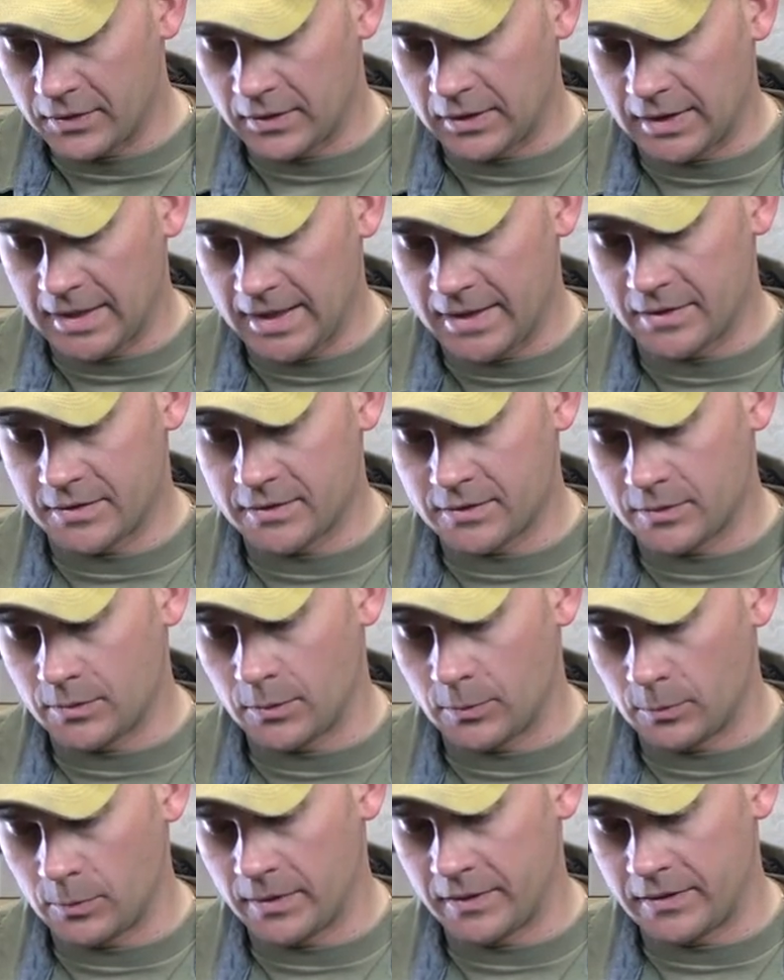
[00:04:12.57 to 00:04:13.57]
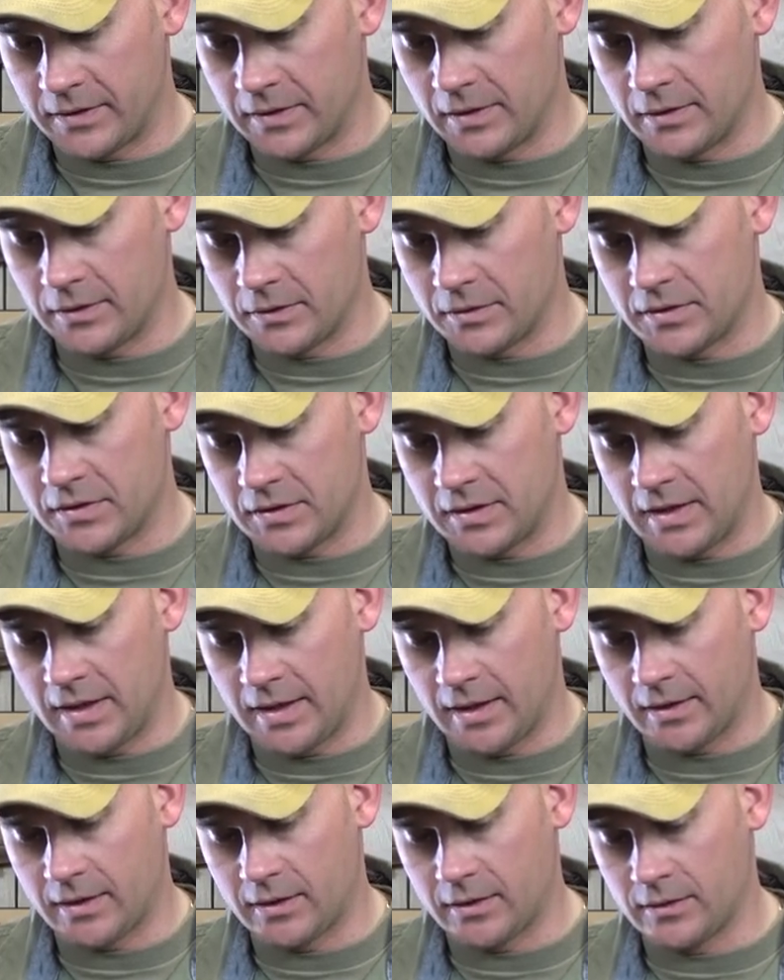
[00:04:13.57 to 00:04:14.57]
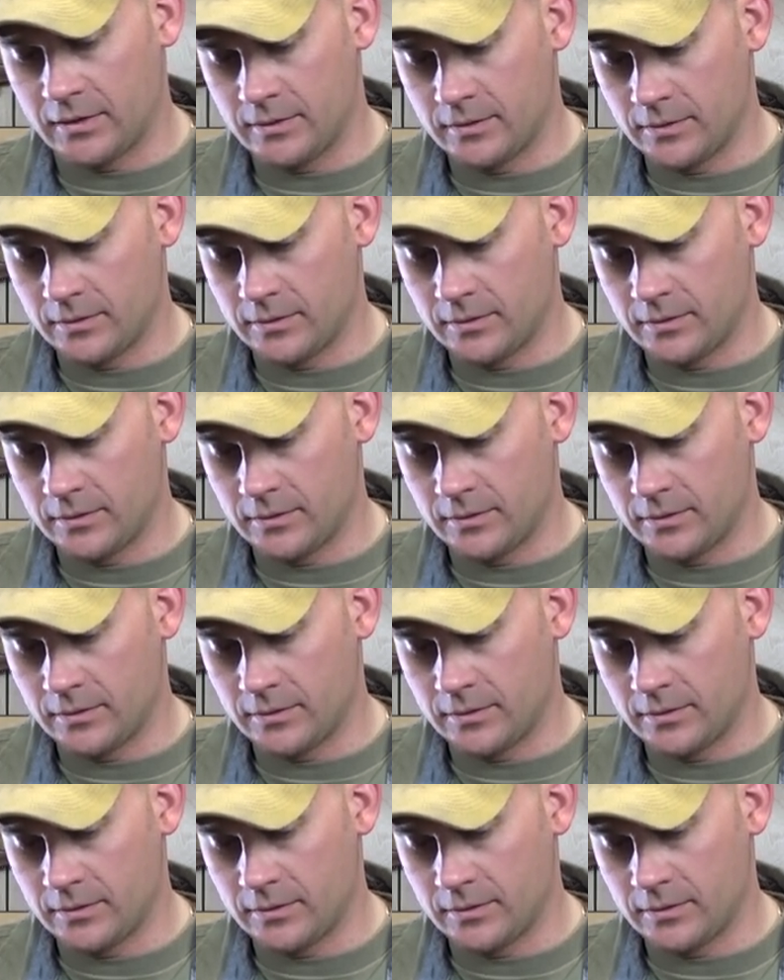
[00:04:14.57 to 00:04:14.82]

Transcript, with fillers: the last or with the other stack.